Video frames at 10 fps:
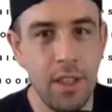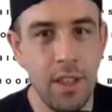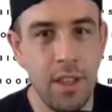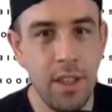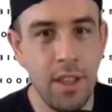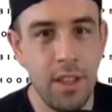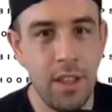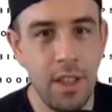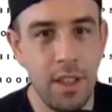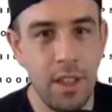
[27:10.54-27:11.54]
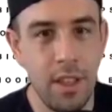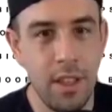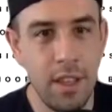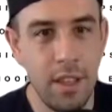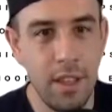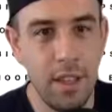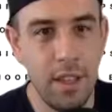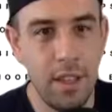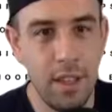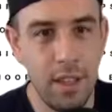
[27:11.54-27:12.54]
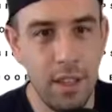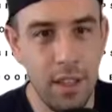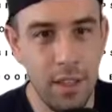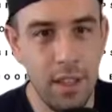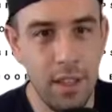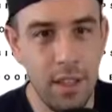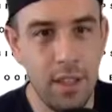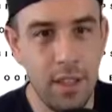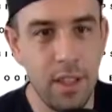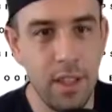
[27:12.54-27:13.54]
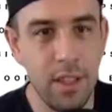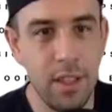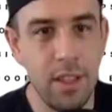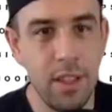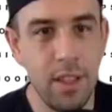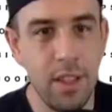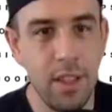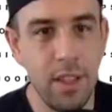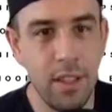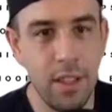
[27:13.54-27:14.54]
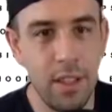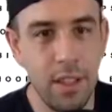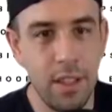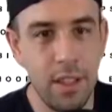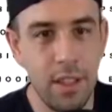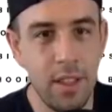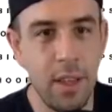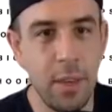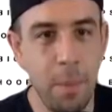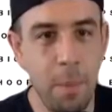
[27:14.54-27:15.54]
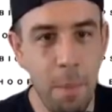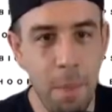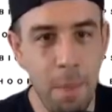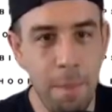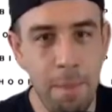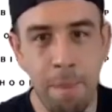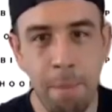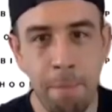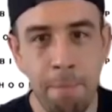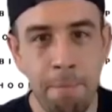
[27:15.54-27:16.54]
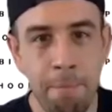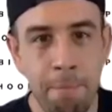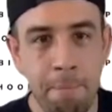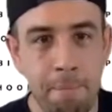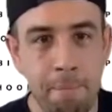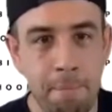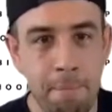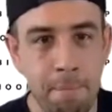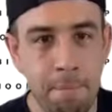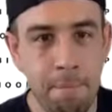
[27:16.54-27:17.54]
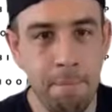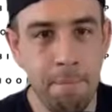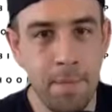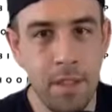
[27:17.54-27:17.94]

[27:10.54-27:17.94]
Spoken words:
(not speaking)